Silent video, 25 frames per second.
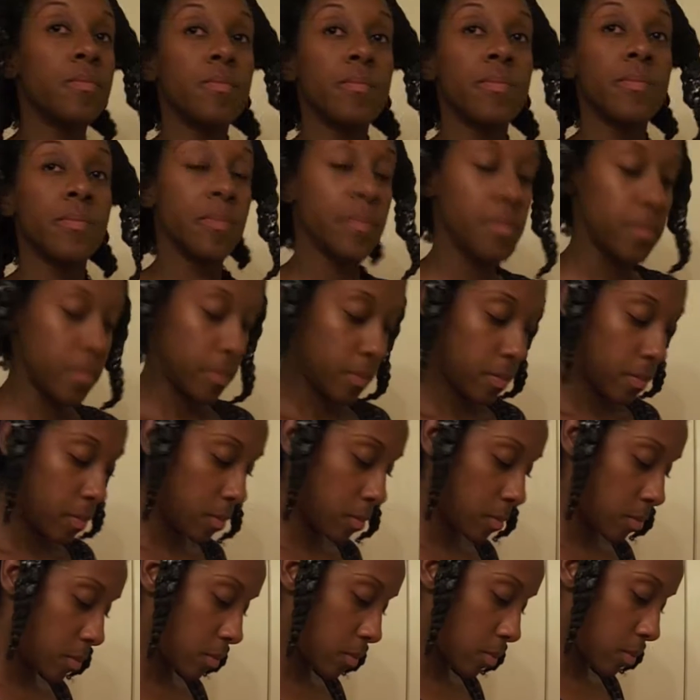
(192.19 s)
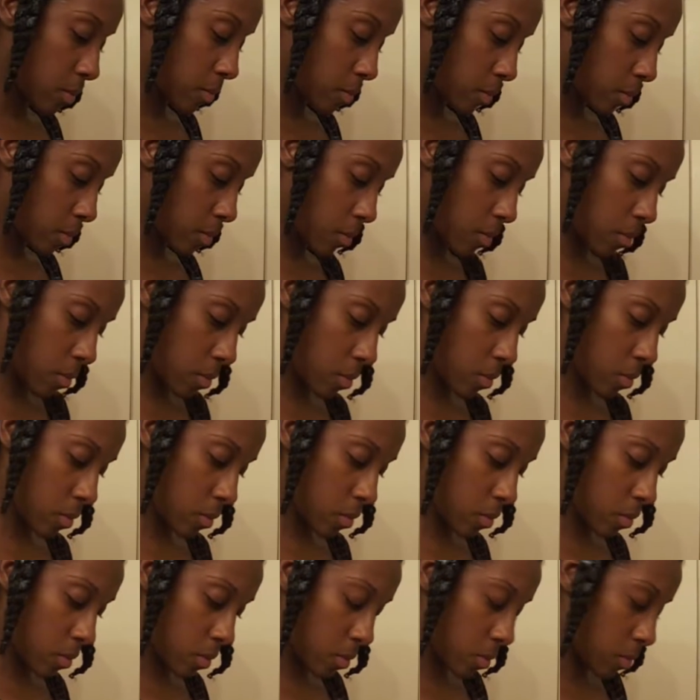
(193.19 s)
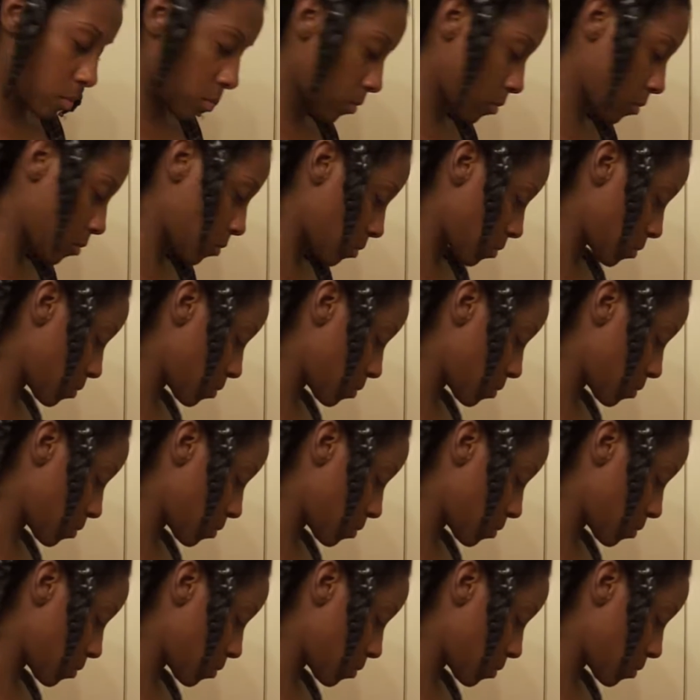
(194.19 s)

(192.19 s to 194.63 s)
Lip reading: And I realized that I was out of